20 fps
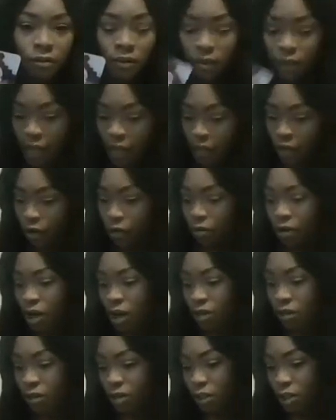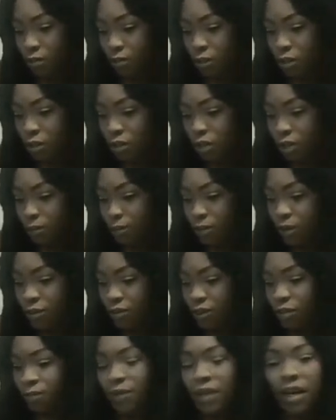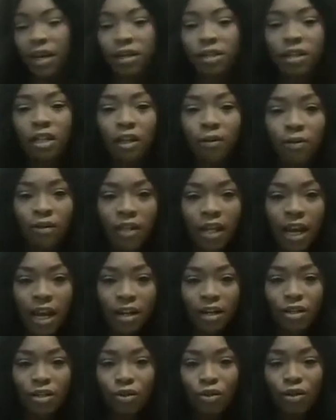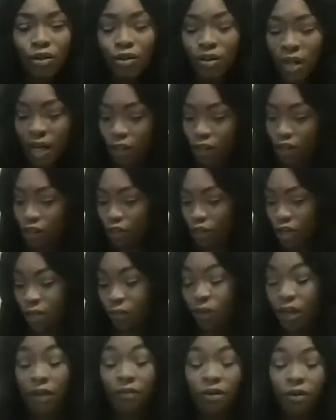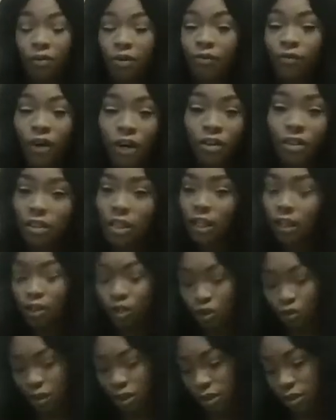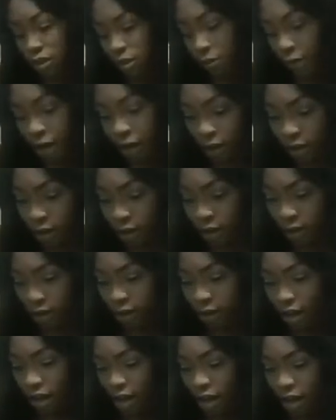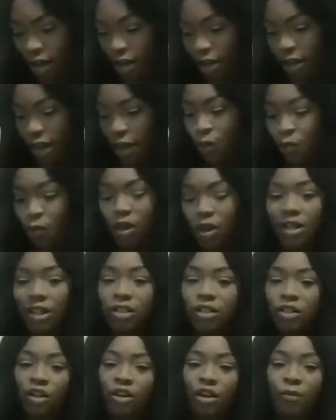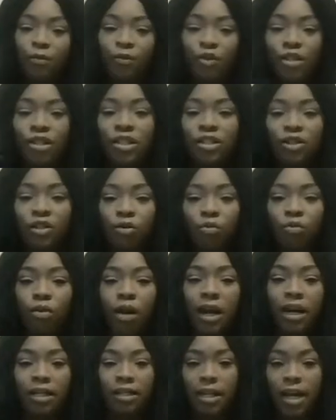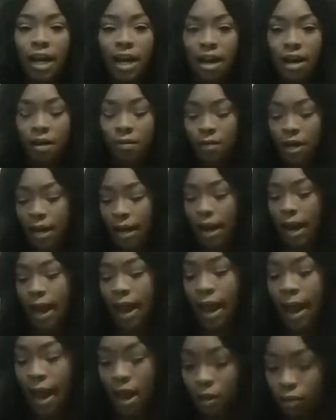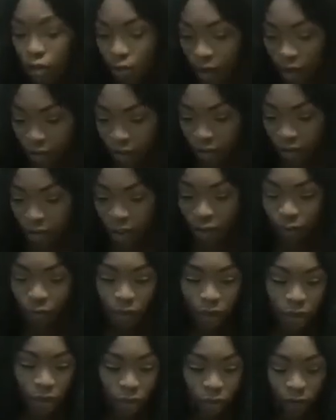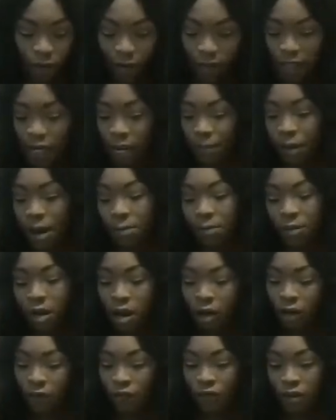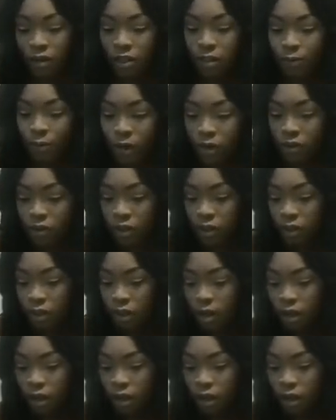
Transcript: Like, you know, this is where you're supposed to be. And look, with the 8 of Swords, you're like, even in reverse, like you're stressing about it. Like, when is the right time? Like, how do I do this? When is the right time? I'm longing for this person.